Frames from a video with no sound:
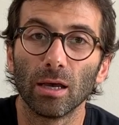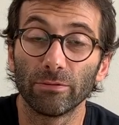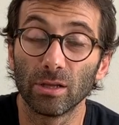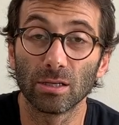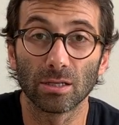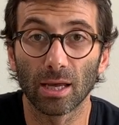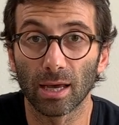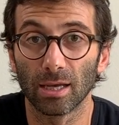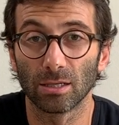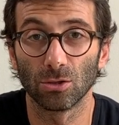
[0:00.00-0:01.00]
if this is the
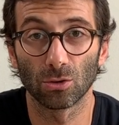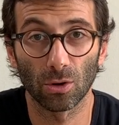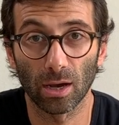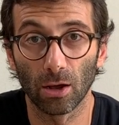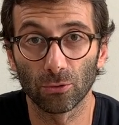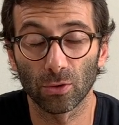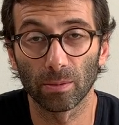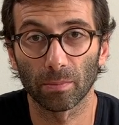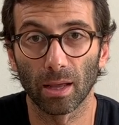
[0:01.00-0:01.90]
case in your country